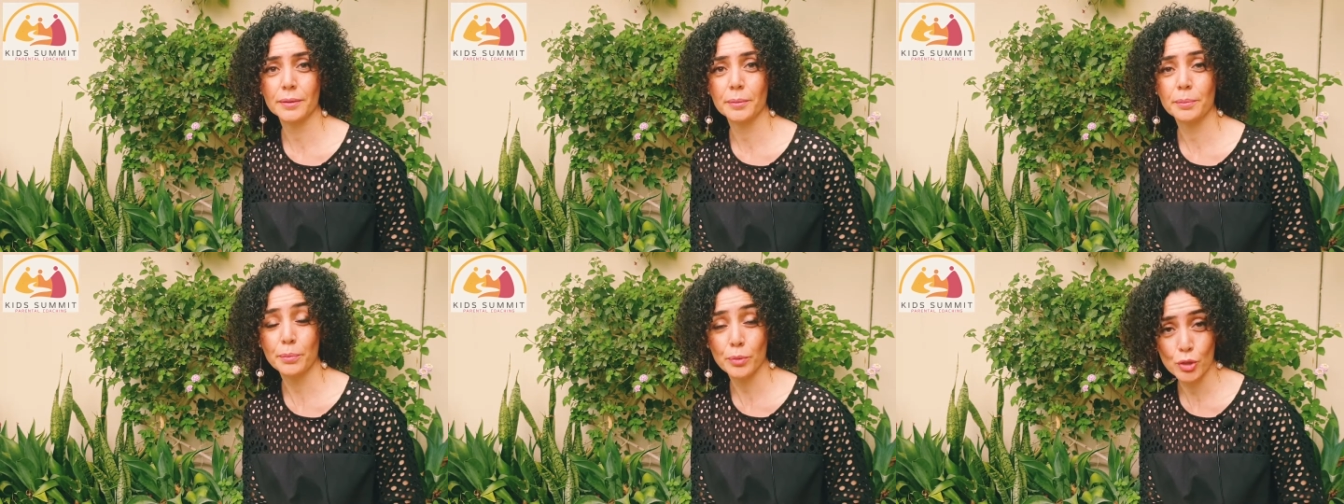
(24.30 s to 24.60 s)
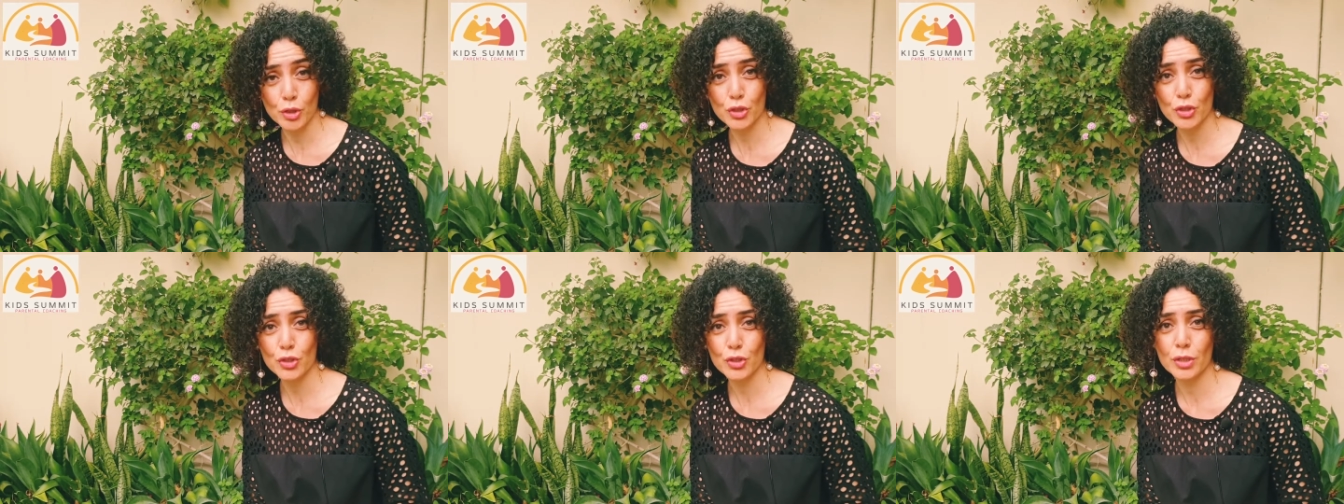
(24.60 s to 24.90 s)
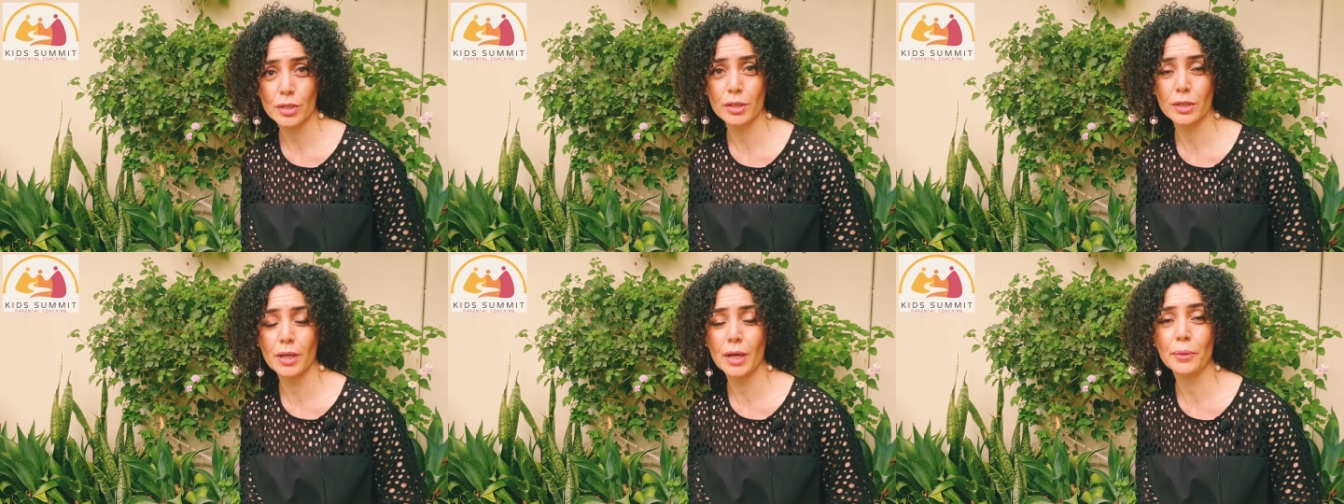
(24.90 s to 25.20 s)

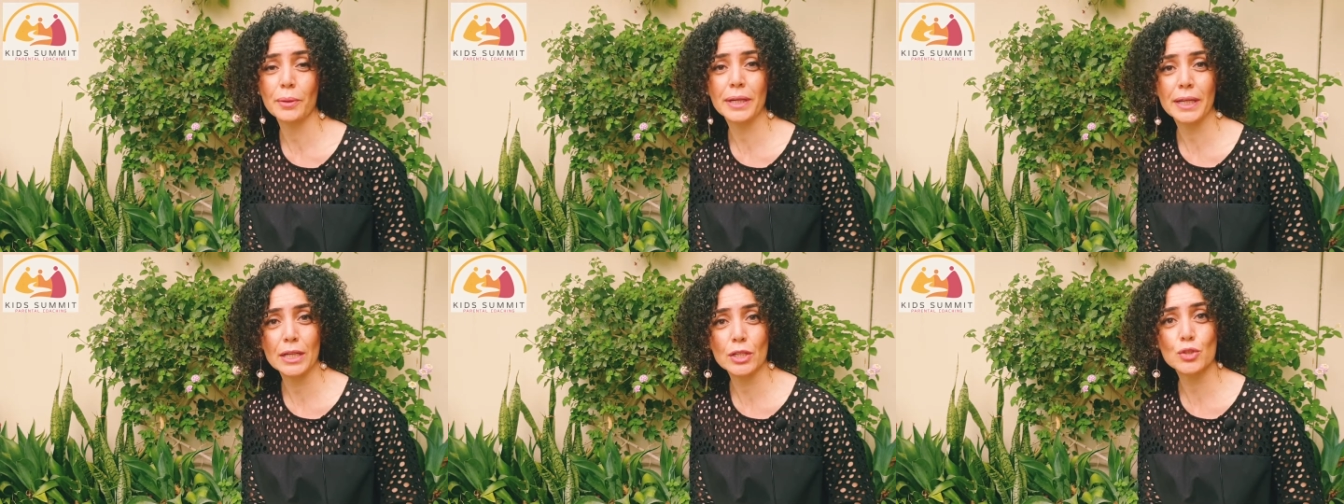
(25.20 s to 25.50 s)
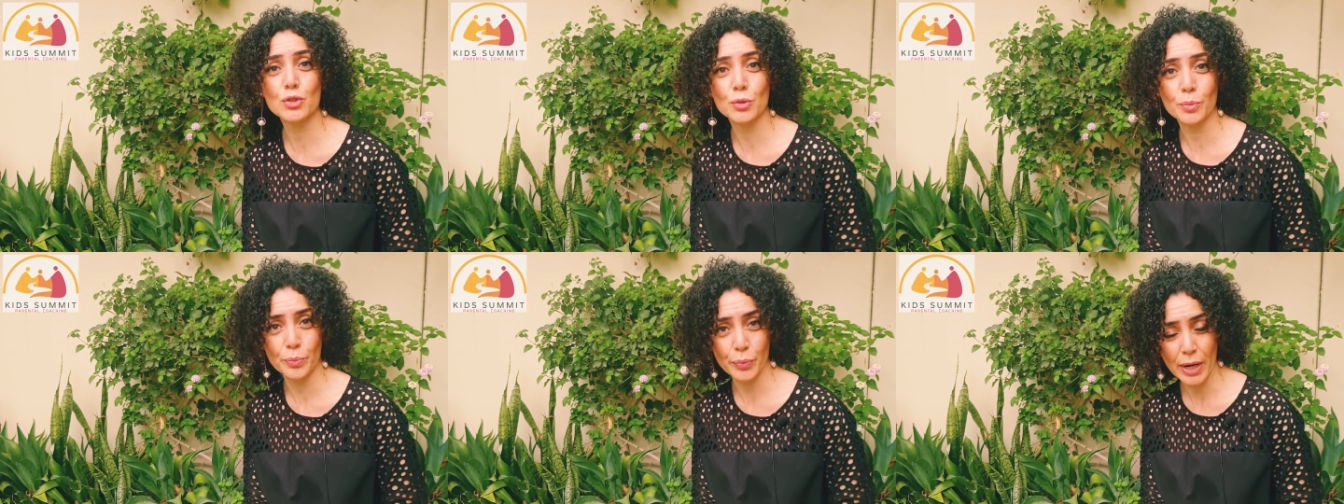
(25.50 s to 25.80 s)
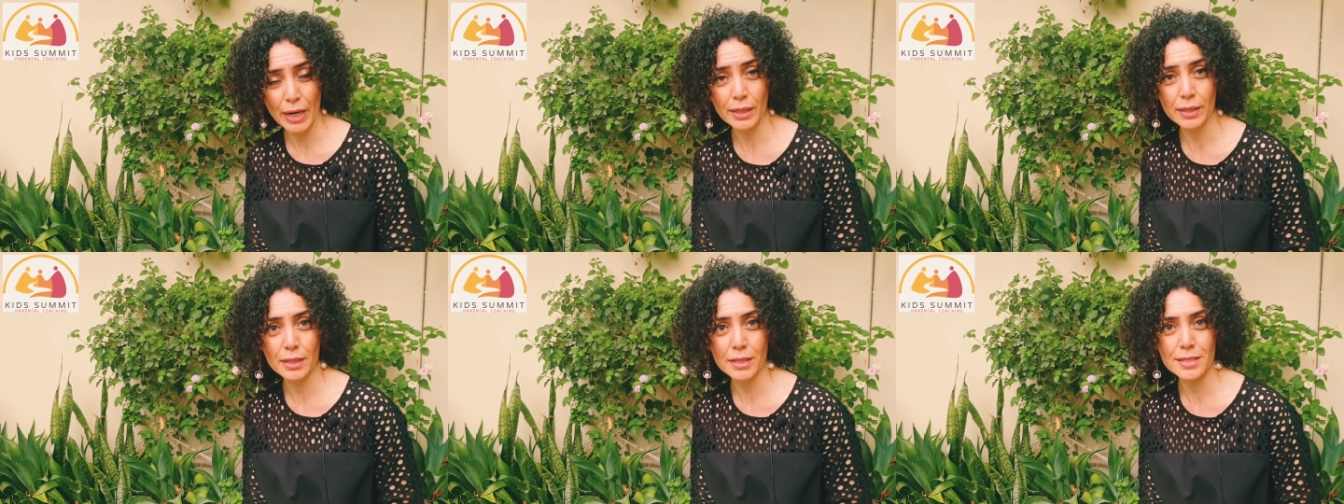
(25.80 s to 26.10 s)
push our kids to
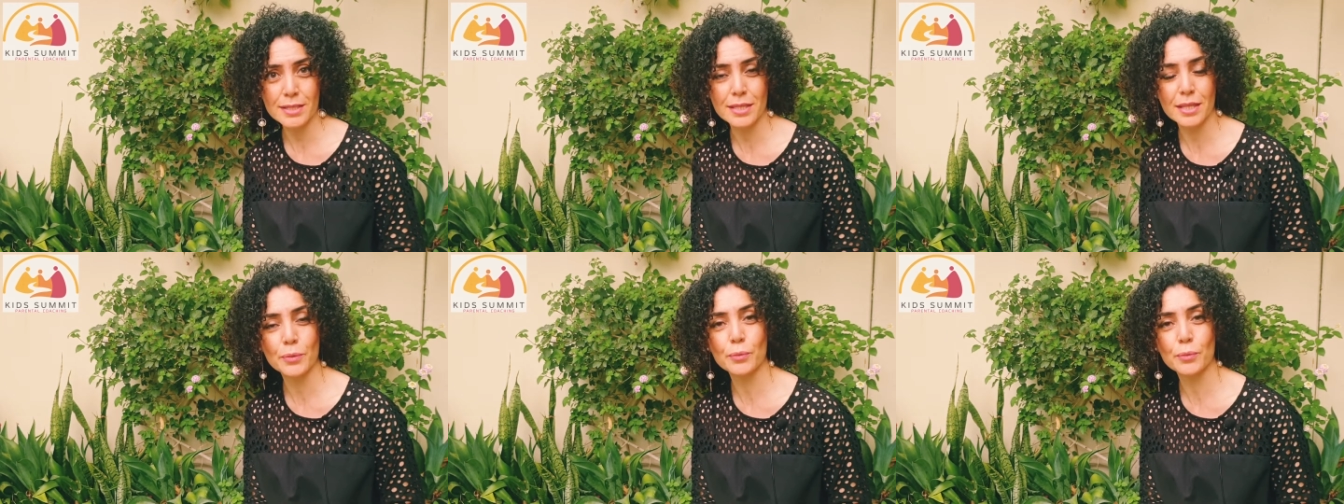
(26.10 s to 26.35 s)
practice,